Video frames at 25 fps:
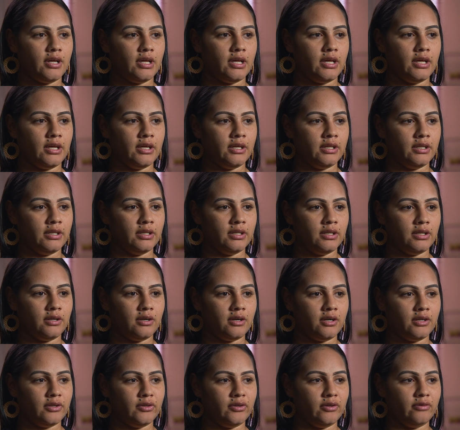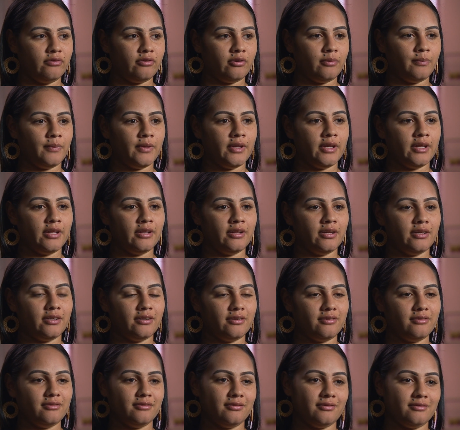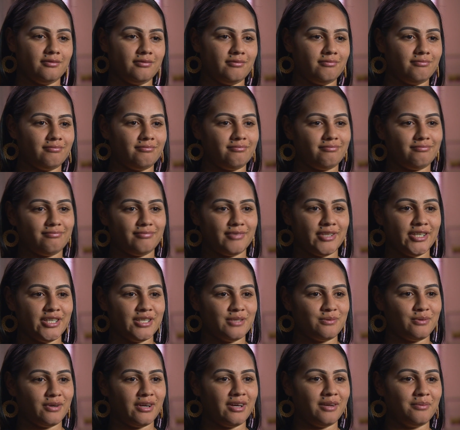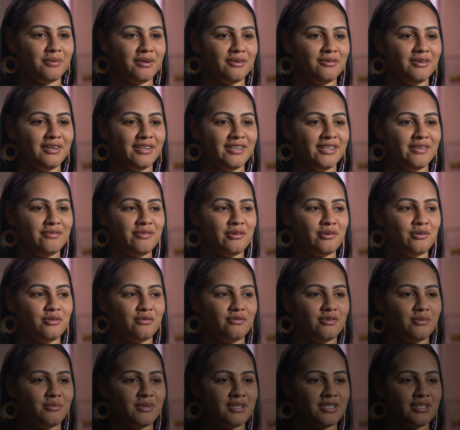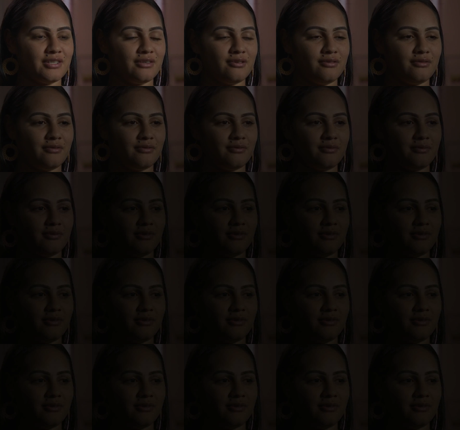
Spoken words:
And I knew from there that things were going to be really difficult for myself.